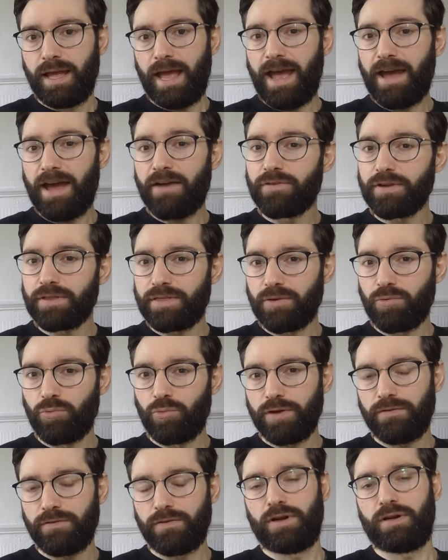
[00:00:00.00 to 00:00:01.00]
everything
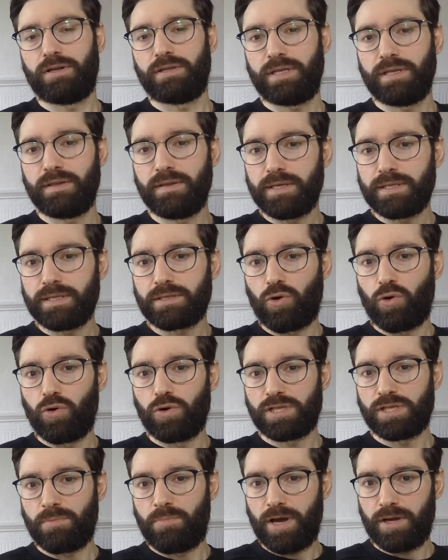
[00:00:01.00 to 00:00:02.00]
we've learned in this
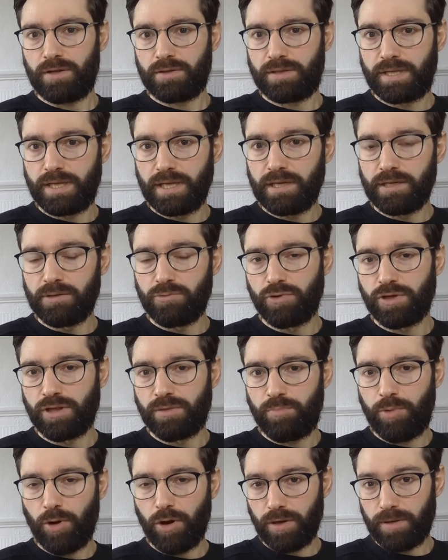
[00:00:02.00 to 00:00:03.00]
course about dealing
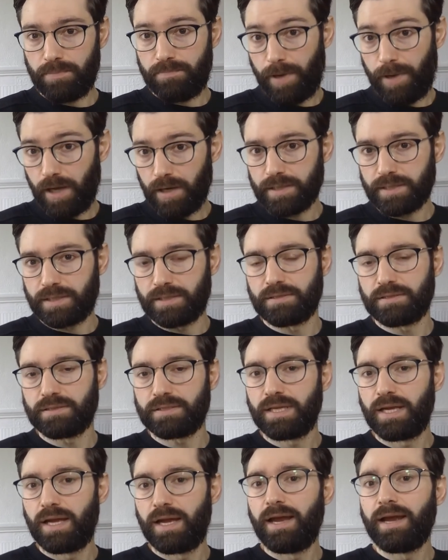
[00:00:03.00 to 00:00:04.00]
with poly
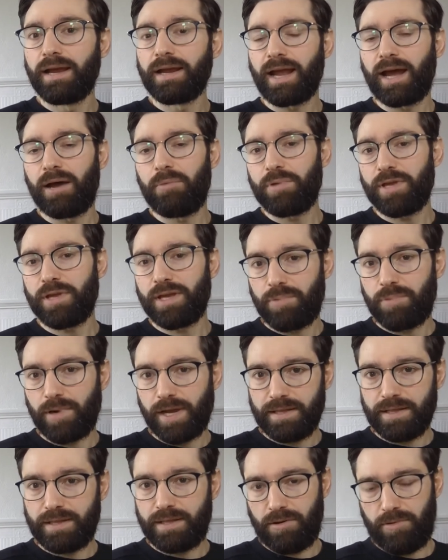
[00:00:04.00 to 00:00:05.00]
polygons can be
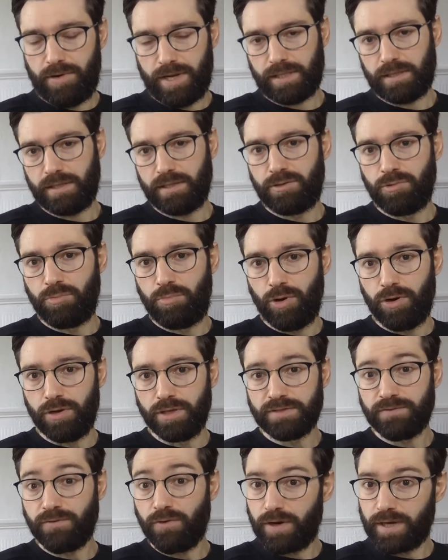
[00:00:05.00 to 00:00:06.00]
applied directly to
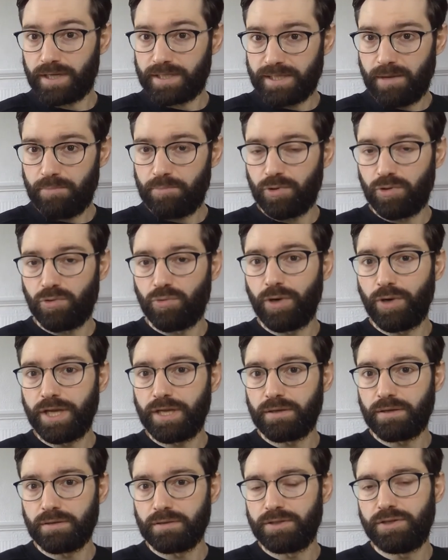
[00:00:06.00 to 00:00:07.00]
points. For example, we
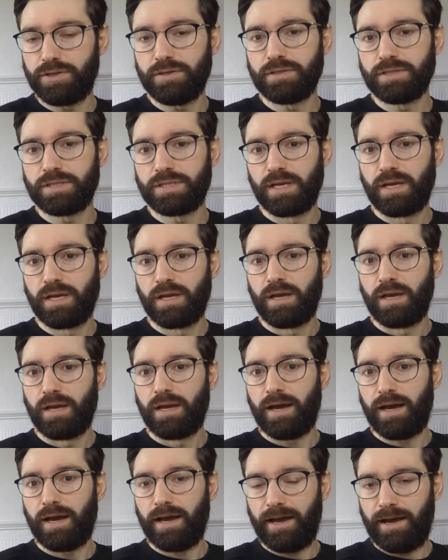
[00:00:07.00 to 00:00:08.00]
could use
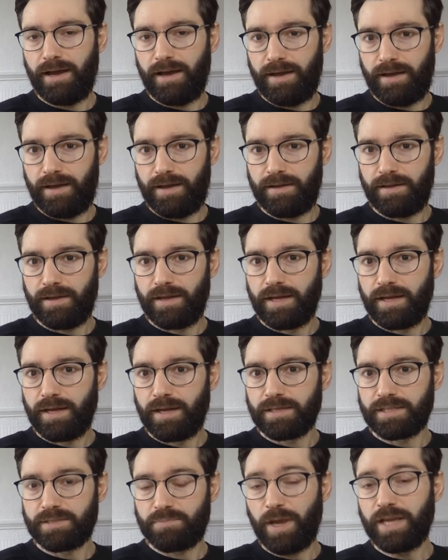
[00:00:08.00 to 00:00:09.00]
uh,
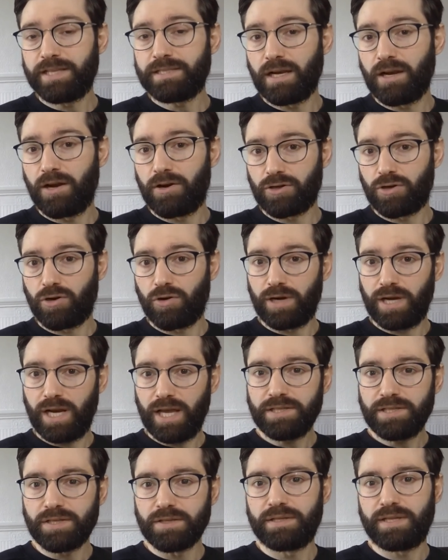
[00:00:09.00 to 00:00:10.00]
spatial
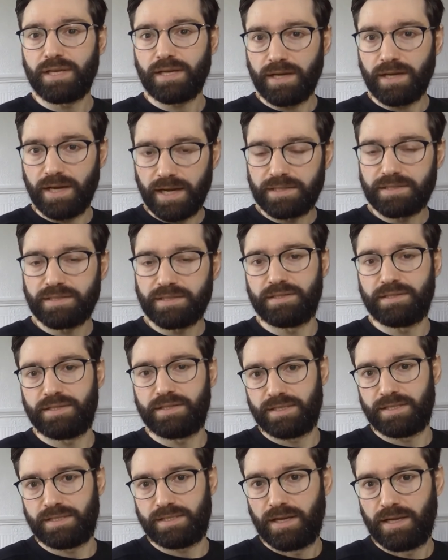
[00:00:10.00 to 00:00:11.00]
autocorrelation techniques such
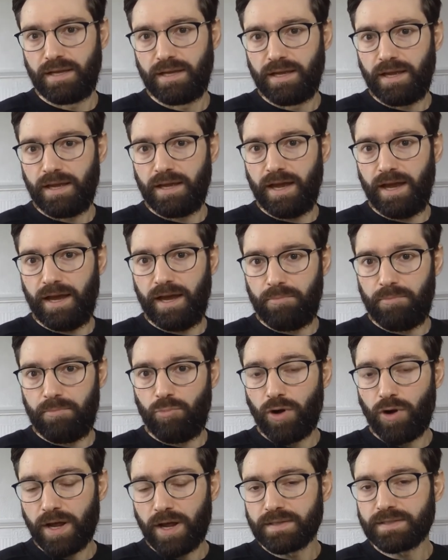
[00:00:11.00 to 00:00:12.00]
as uh,
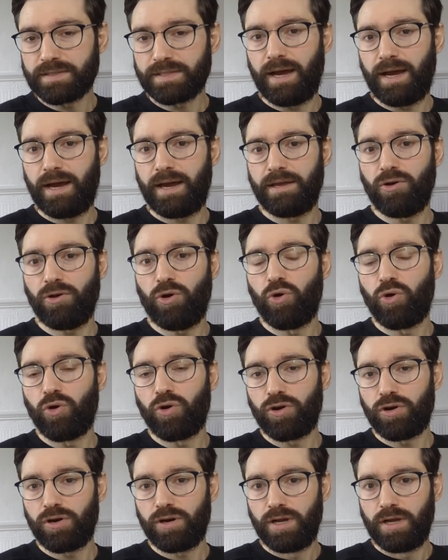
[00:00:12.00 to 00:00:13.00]
Moran's
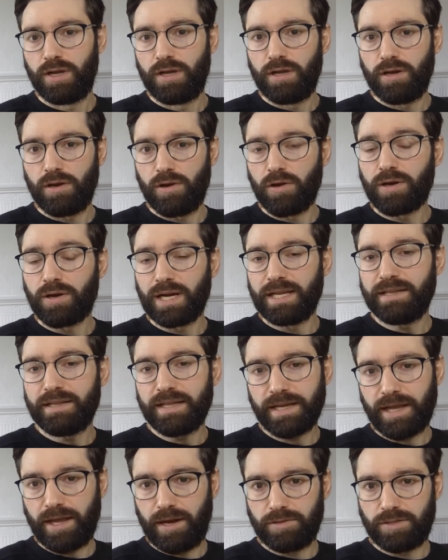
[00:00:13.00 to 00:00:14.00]
or local
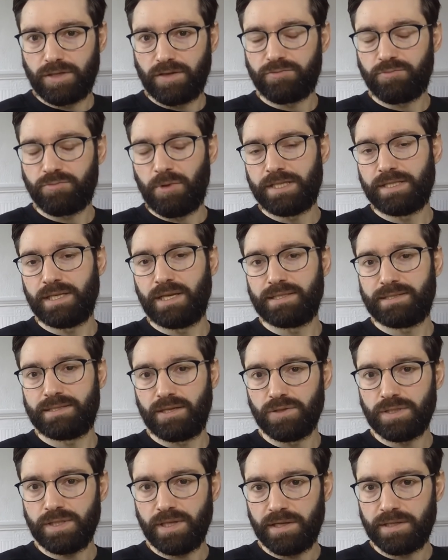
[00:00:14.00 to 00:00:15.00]
indicators of spatial
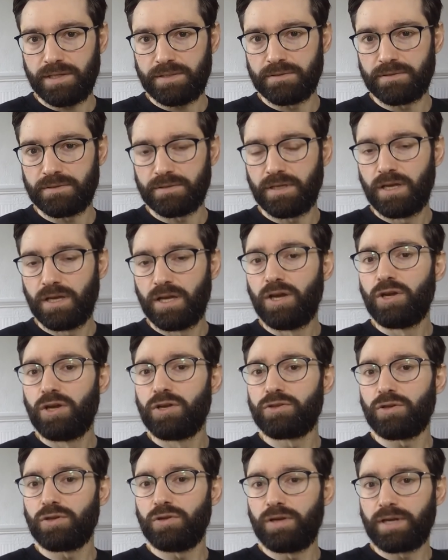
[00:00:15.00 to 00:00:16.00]
association
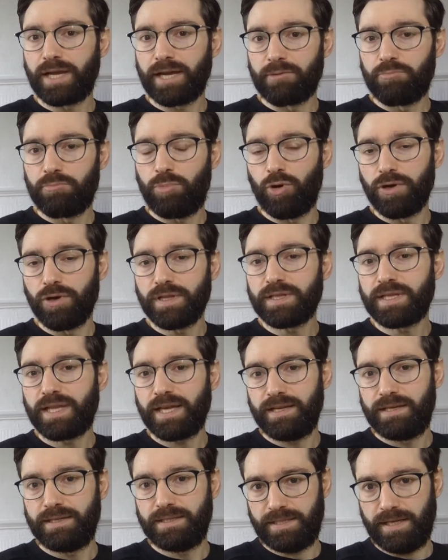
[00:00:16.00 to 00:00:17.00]
to look at a point
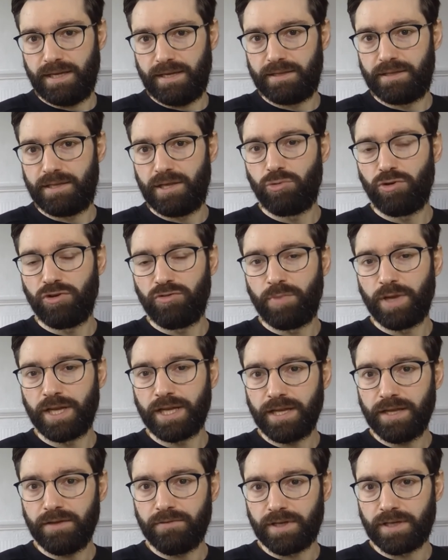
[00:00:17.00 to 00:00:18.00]
data set that we've been
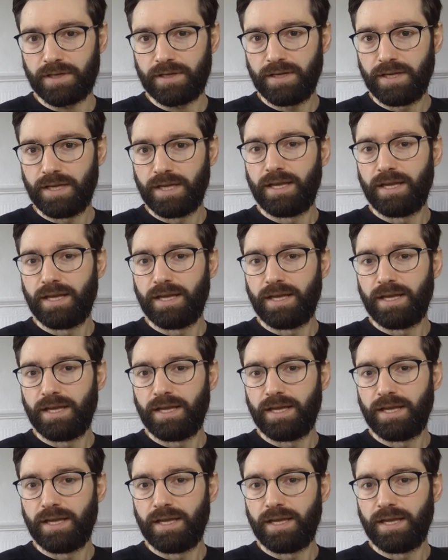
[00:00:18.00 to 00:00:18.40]
given